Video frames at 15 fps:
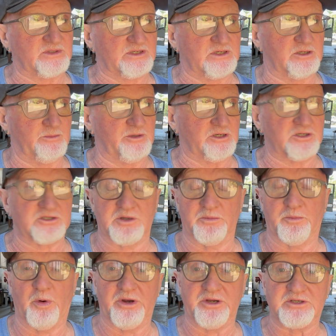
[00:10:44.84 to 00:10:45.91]
little bit
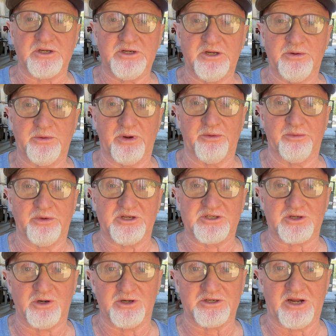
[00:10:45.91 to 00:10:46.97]
disappointed when we
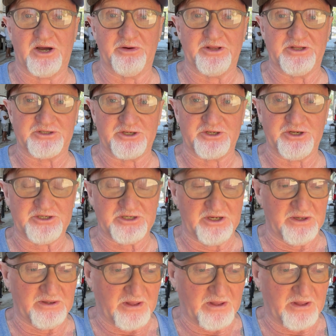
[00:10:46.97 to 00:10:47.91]
started our insert,